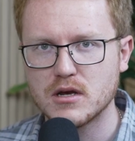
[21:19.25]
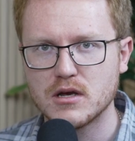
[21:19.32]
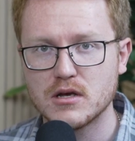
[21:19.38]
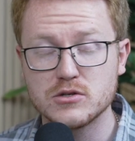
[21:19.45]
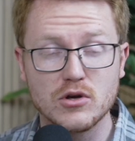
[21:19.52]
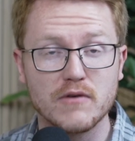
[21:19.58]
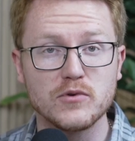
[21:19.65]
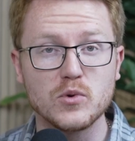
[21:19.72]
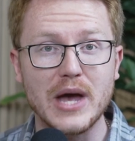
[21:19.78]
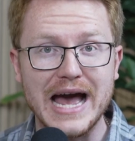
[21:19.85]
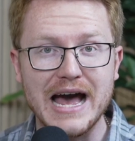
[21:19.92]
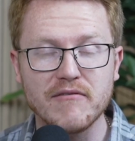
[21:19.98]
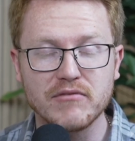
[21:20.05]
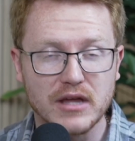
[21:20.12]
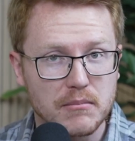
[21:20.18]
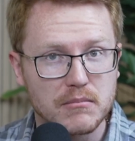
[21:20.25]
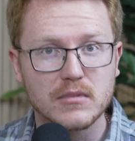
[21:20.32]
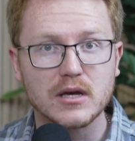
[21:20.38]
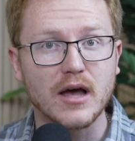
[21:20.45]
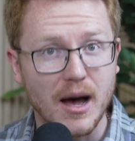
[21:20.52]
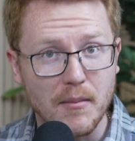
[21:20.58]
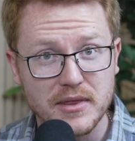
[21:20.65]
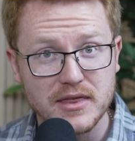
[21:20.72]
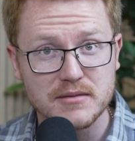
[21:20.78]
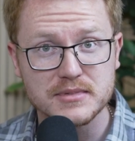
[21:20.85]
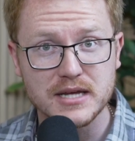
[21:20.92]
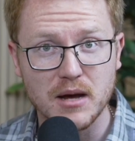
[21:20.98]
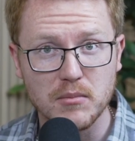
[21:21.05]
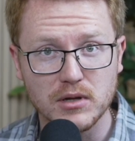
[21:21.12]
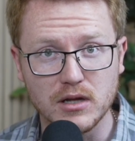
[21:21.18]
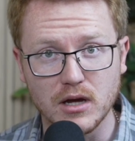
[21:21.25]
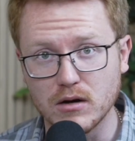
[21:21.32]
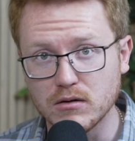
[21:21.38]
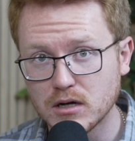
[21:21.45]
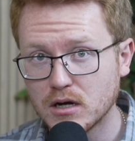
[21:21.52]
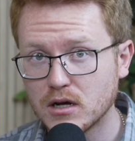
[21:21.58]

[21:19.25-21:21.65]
So if you have them, comment them down below.